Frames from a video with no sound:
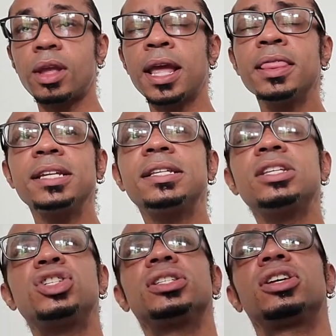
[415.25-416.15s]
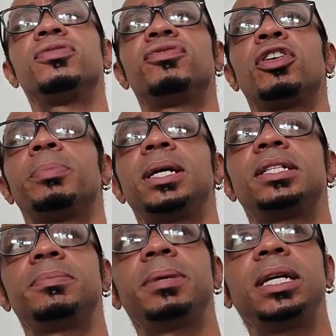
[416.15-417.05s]
and this is just confirming
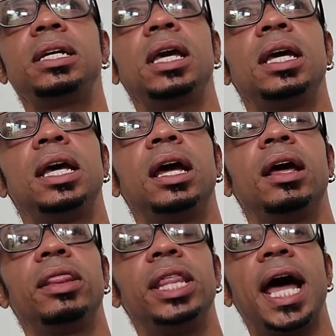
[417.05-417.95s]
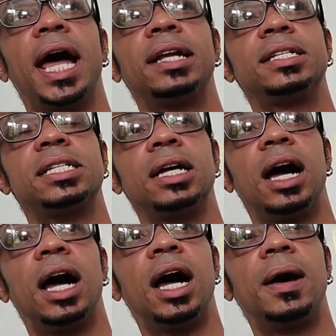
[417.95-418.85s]
to me that
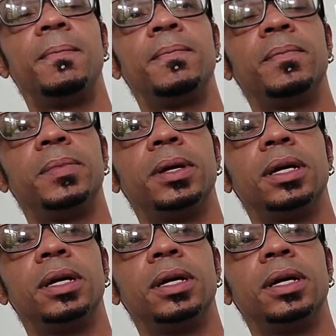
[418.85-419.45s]
um,